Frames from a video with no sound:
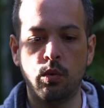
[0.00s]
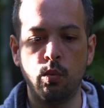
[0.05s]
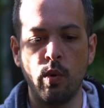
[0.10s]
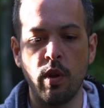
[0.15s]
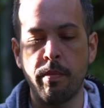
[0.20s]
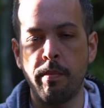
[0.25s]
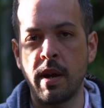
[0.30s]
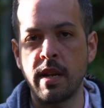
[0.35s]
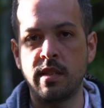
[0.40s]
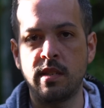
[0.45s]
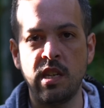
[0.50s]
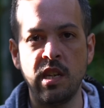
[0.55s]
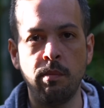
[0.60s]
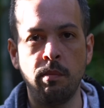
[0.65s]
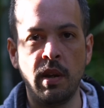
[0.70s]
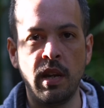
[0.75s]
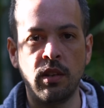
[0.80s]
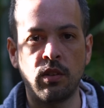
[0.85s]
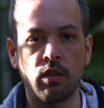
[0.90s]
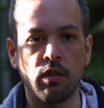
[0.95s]
with my
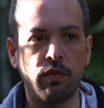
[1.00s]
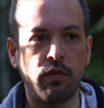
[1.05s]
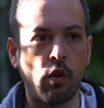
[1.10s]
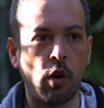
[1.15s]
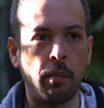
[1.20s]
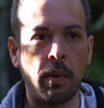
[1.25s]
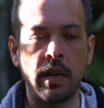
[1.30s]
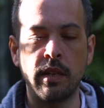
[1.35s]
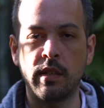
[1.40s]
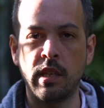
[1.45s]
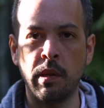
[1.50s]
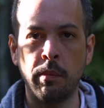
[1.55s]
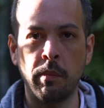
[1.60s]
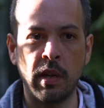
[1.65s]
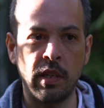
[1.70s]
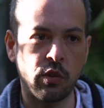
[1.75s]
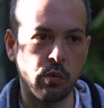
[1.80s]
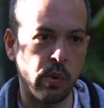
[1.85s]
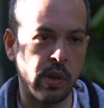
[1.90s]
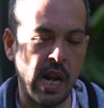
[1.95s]
teammates or for my
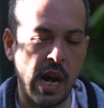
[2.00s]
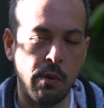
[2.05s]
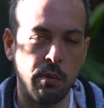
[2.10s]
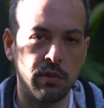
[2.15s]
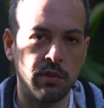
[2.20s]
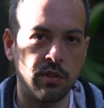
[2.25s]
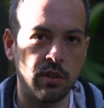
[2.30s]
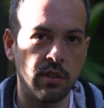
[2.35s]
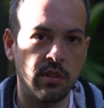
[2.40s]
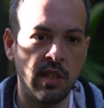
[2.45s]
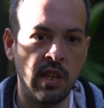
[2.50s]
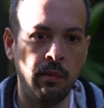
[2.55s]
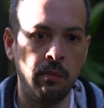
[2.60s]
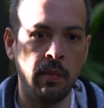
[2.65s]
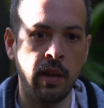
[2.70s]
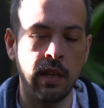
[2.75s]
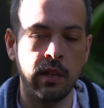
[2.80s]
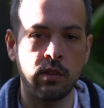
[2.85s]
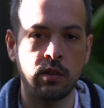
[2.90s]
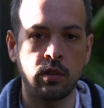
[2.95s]
teammates when I was their
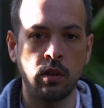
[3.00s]
teammate.